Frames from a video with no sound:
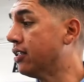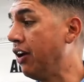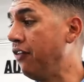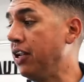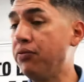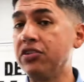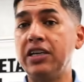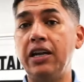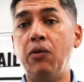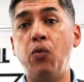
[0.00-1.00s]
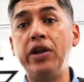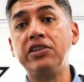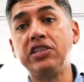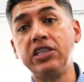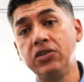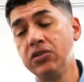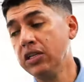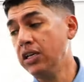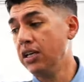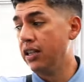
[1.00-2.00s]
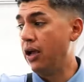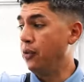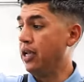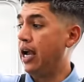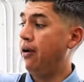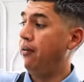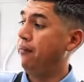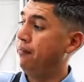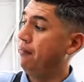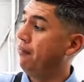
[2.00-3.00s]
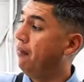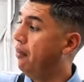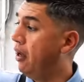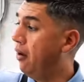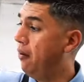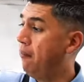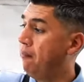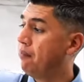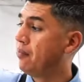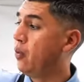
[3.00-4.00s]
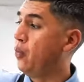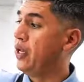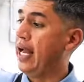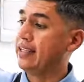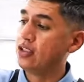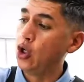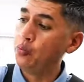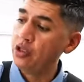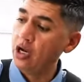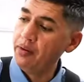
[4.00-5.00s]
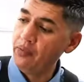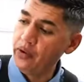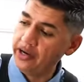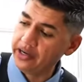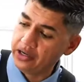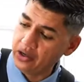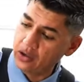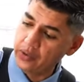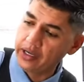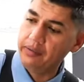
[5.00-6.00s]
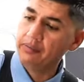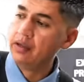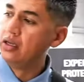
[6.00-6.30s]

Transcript: 70% windshield that we got. We got soaked up and ready to go. We're gonna